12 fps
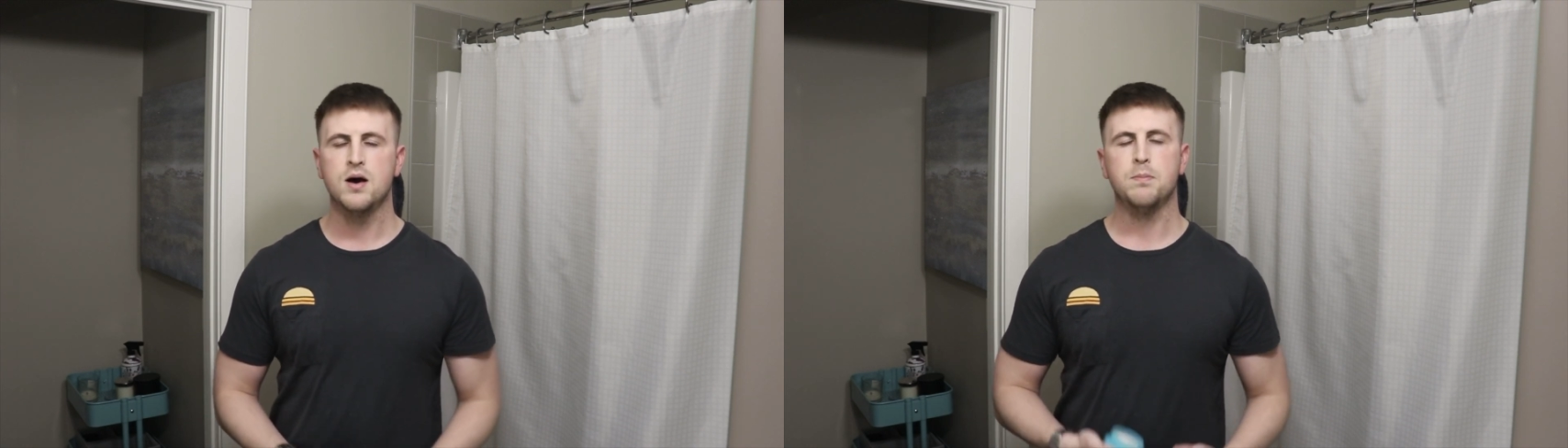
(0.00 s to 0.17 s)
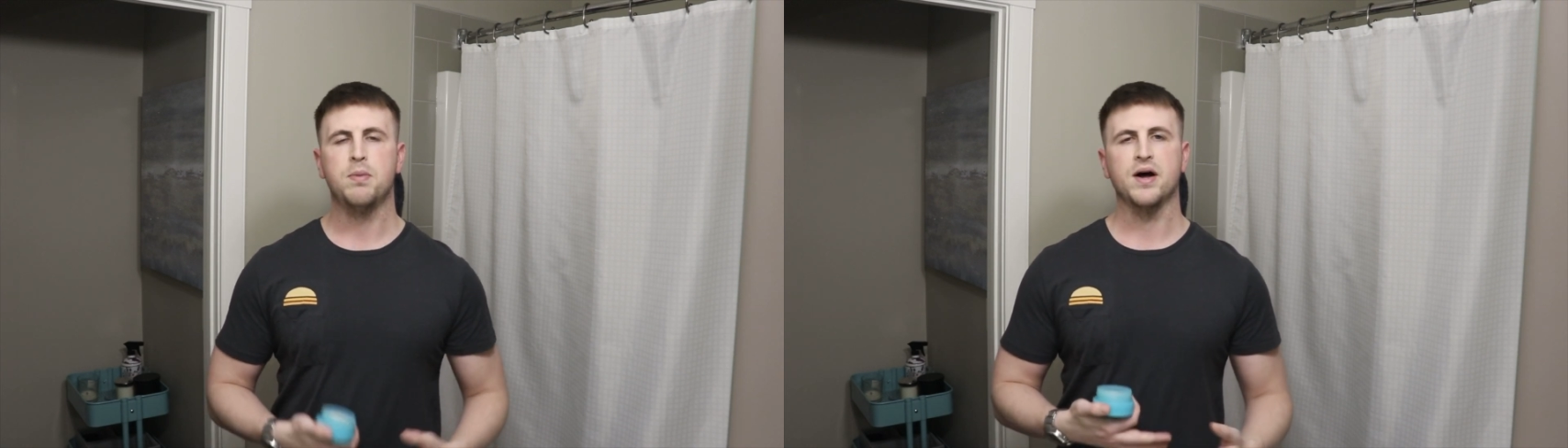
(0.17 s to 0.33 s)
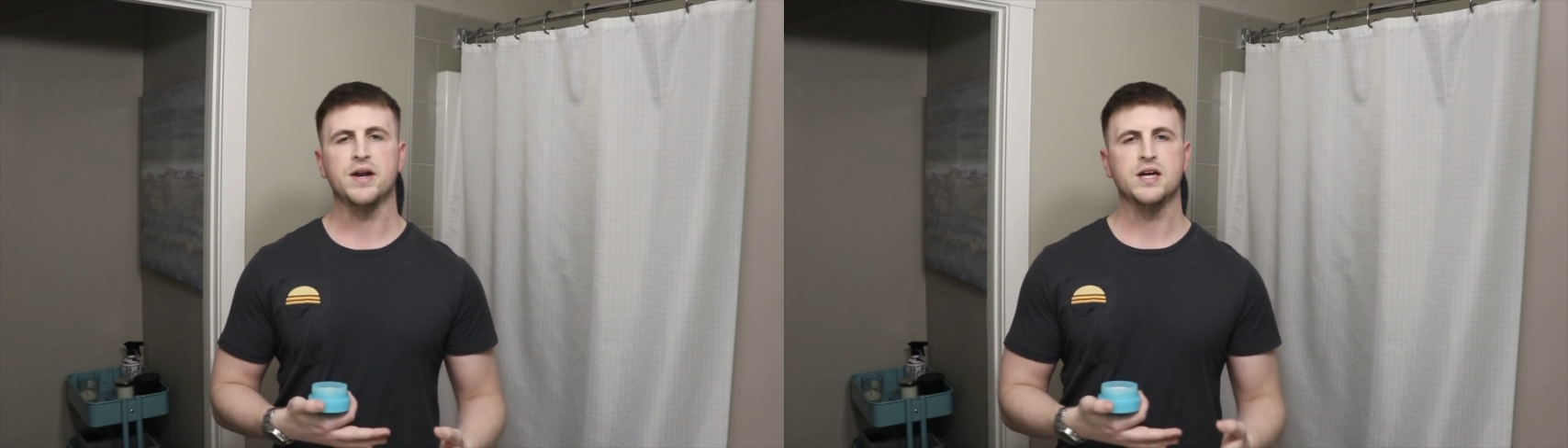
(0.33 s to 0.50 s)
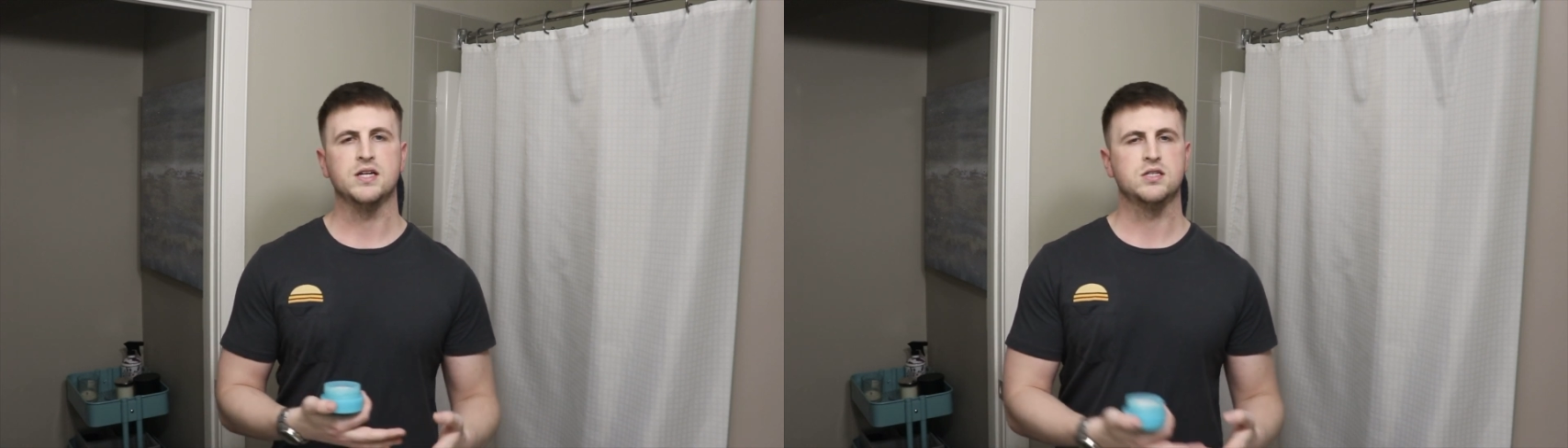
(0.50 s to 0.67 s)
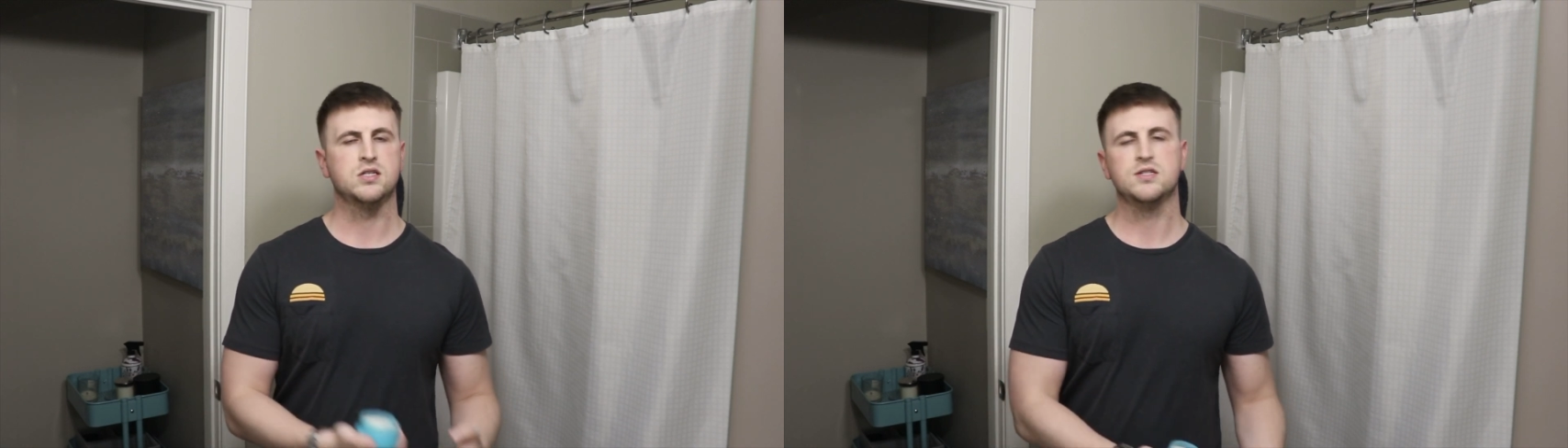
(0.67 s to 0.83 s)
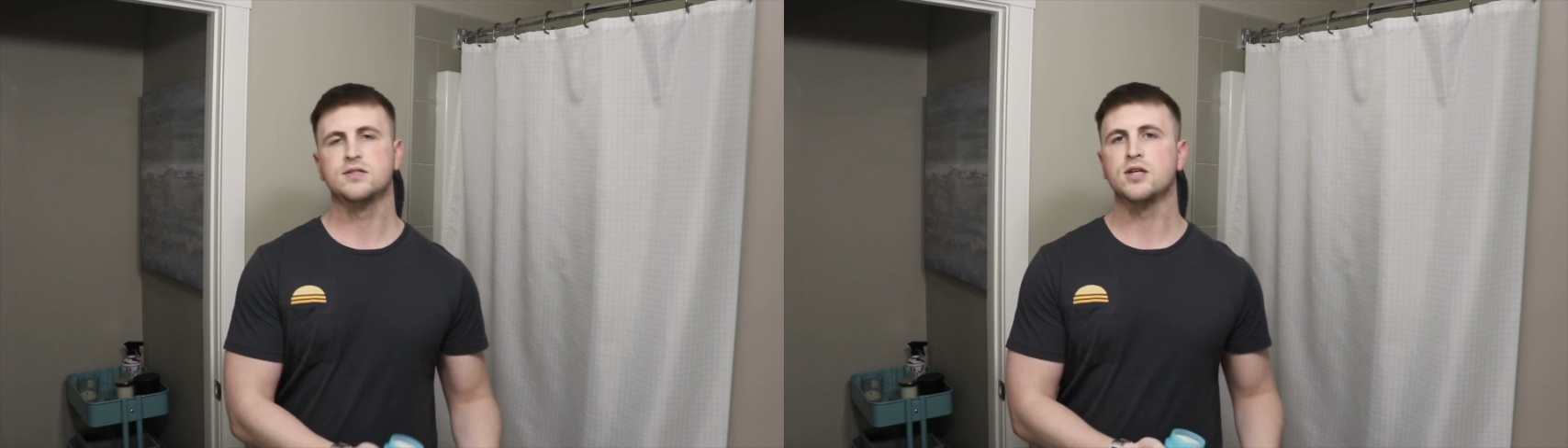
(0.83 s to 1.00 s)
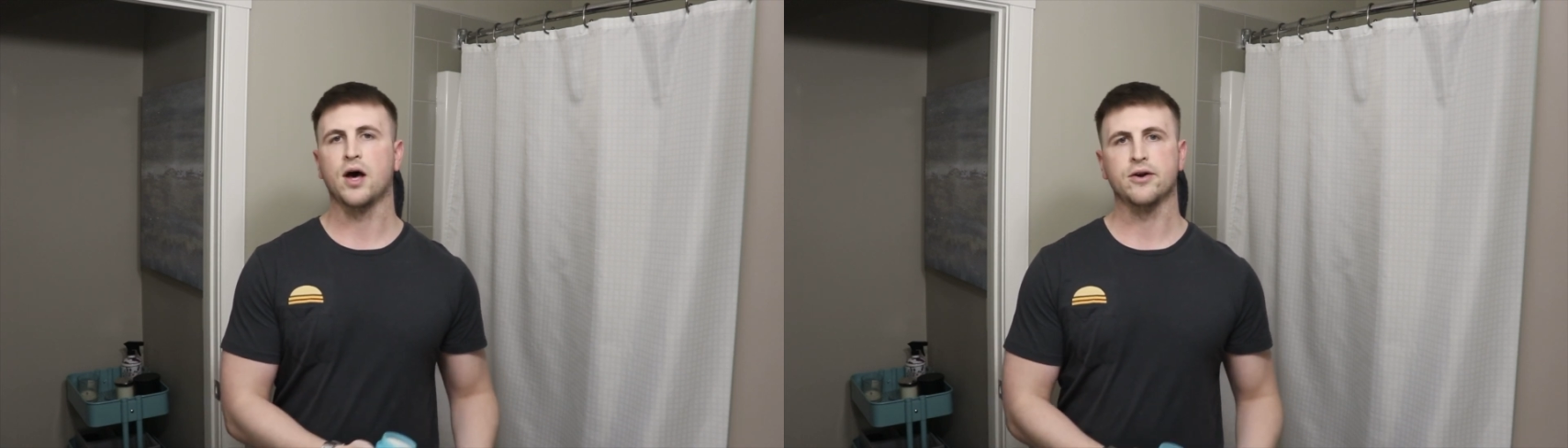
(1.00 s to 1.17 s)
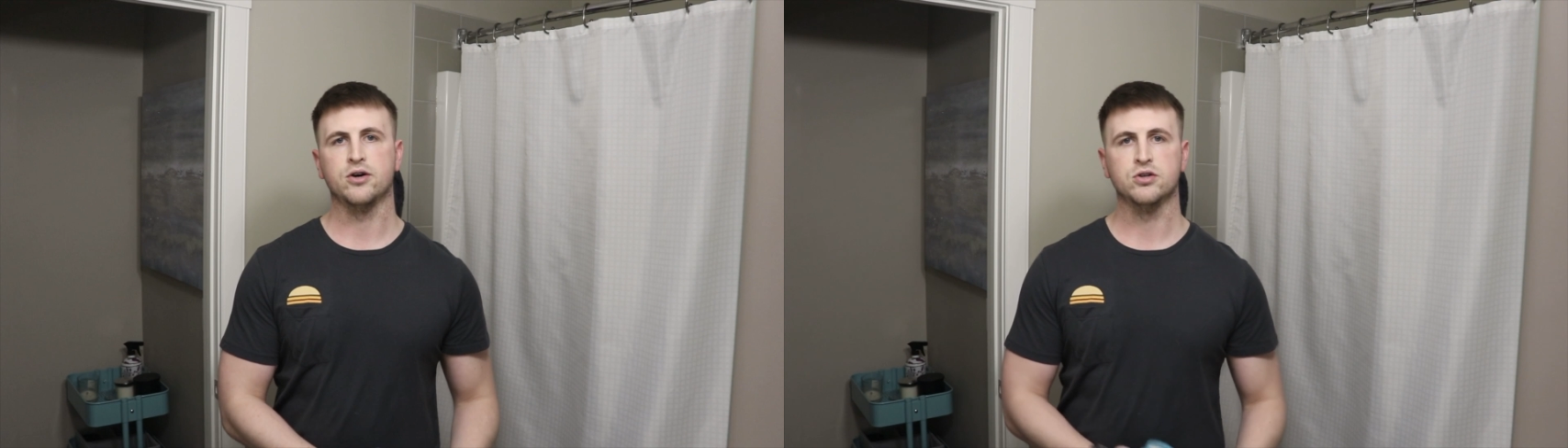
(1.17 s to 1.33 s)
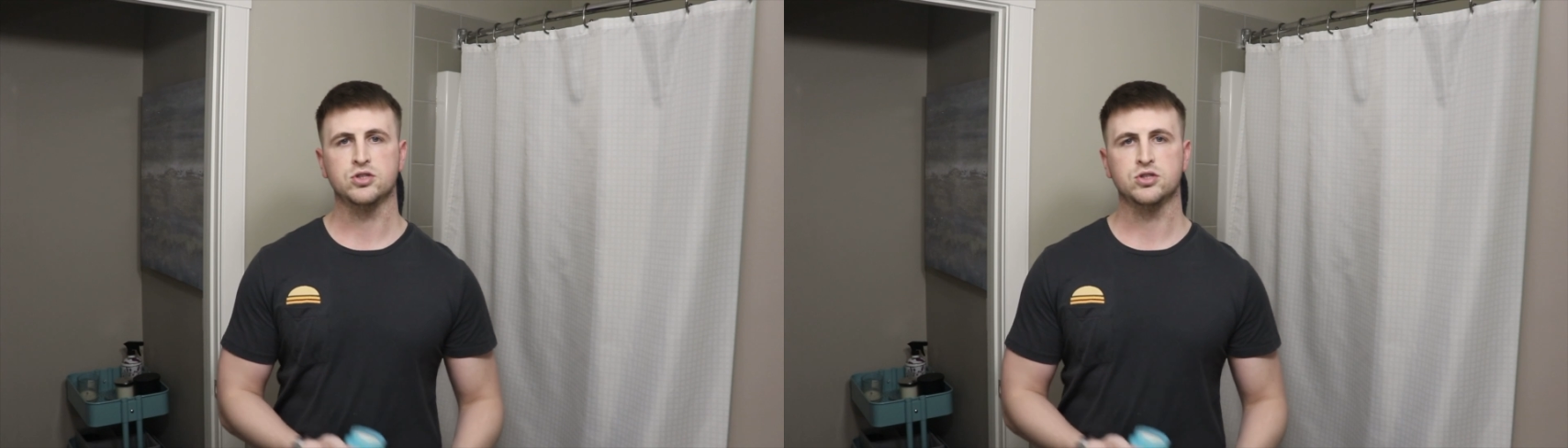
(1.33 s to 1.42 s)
but it's subtle,